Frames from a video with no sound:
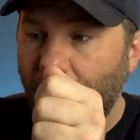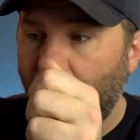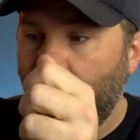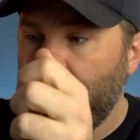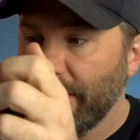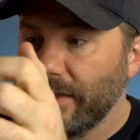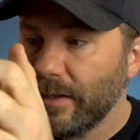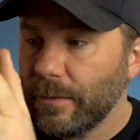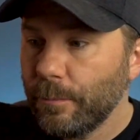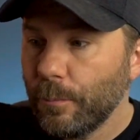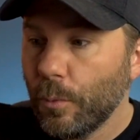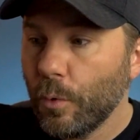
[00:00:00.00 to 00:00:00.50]

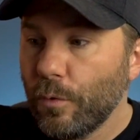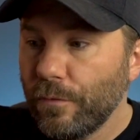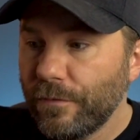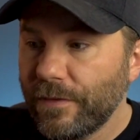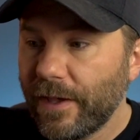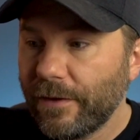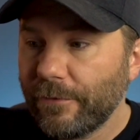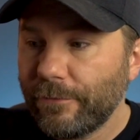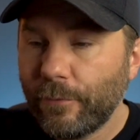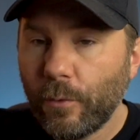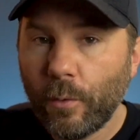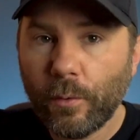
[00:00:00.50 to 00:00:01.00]
and then move
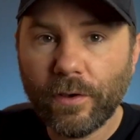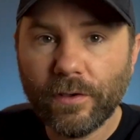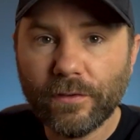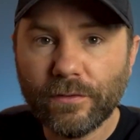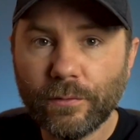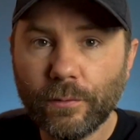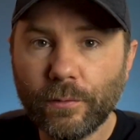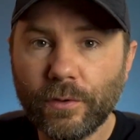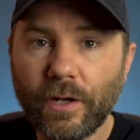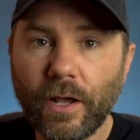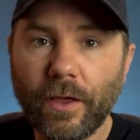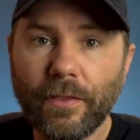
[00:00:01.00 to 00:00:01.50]
that focus
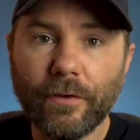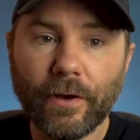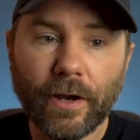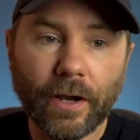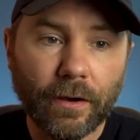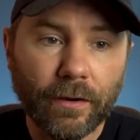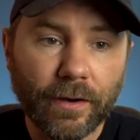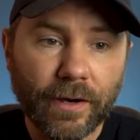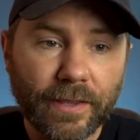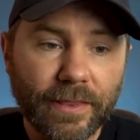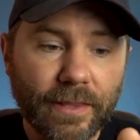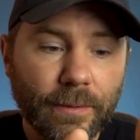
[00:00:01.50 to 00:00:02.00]
to another area,